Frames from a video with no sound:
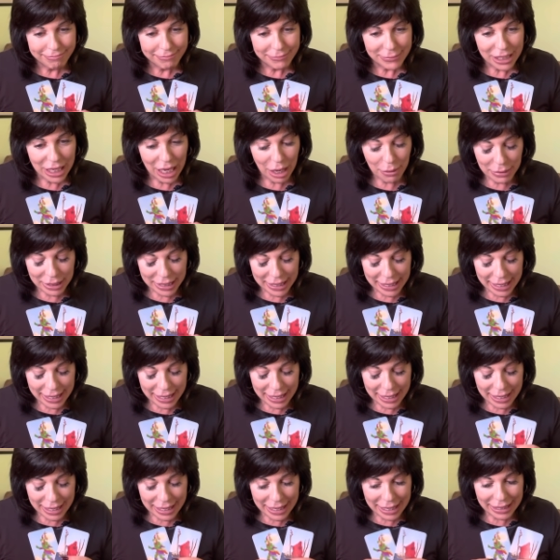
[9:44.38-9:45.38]
Coming
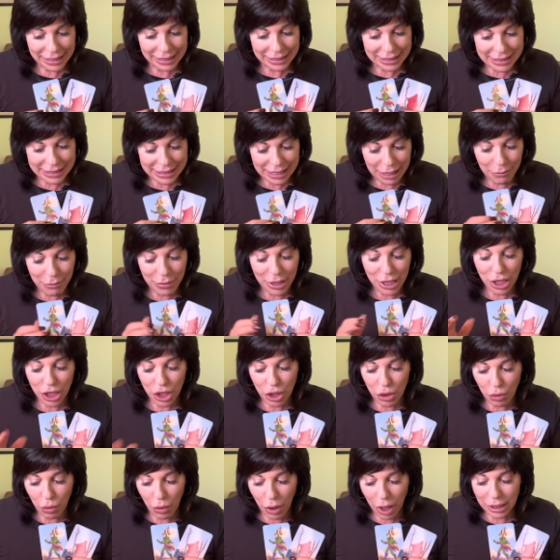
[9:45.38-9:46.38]
in, it's somebody
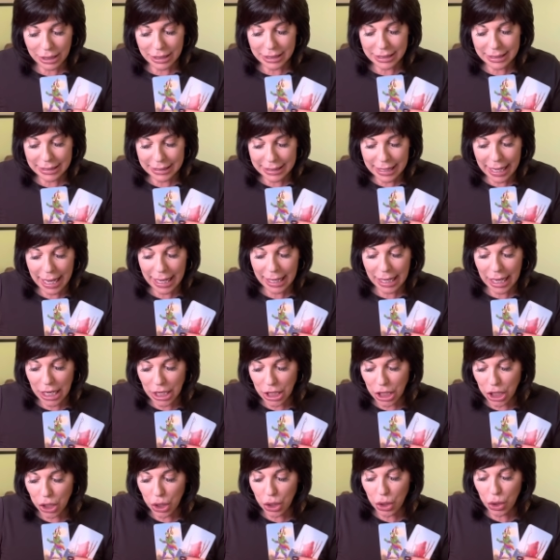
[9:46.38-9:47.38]
who wants to take a
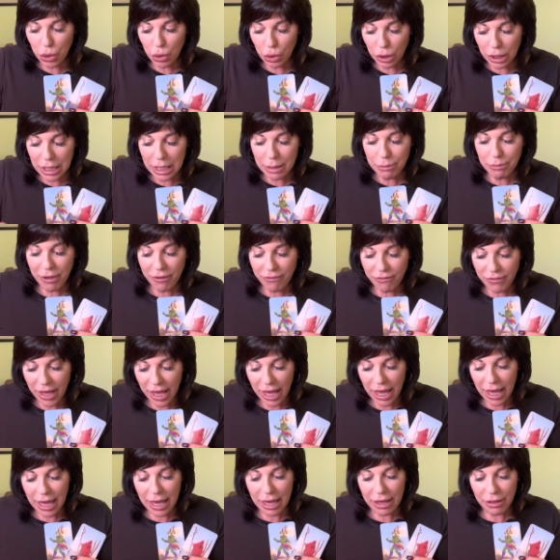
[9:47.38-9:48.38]
new leap of
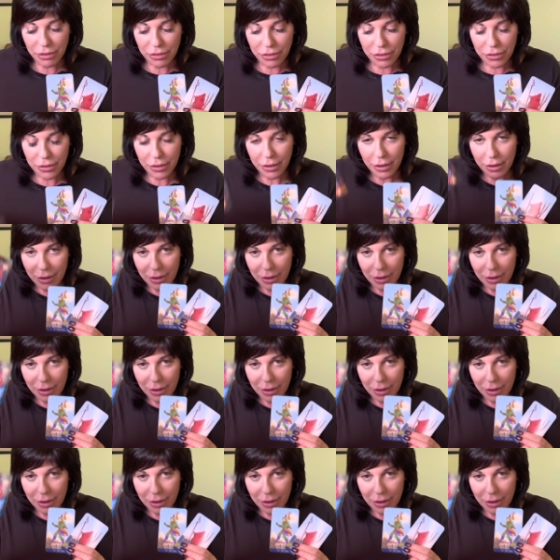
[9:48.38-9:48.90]
faith.